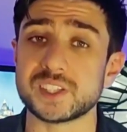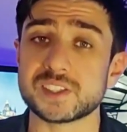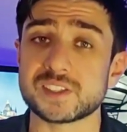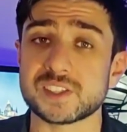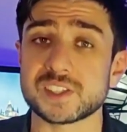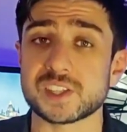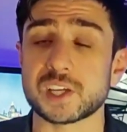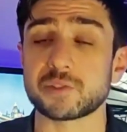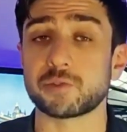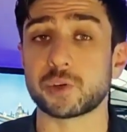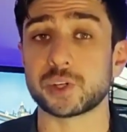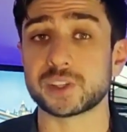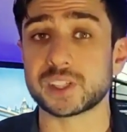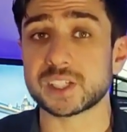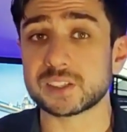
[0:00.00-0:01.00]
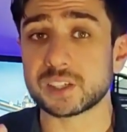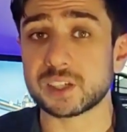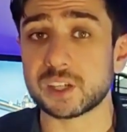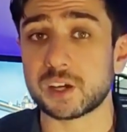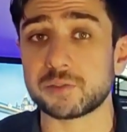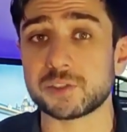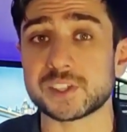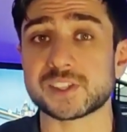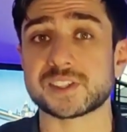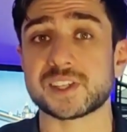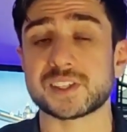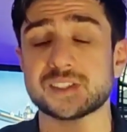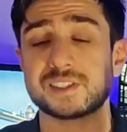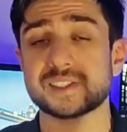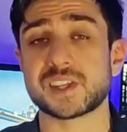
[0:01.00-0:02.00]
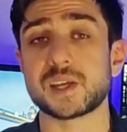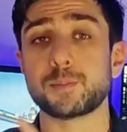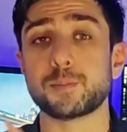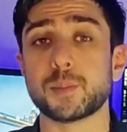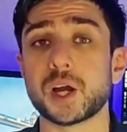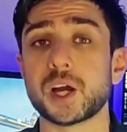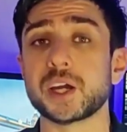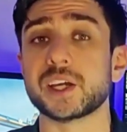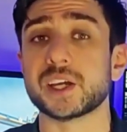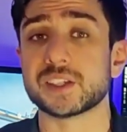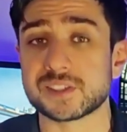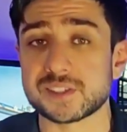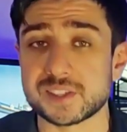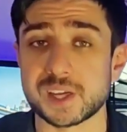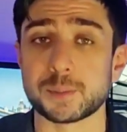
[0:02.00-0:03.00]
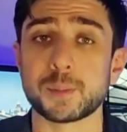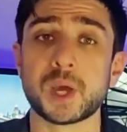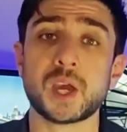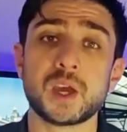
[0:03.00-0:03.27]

this design for dental office step by step.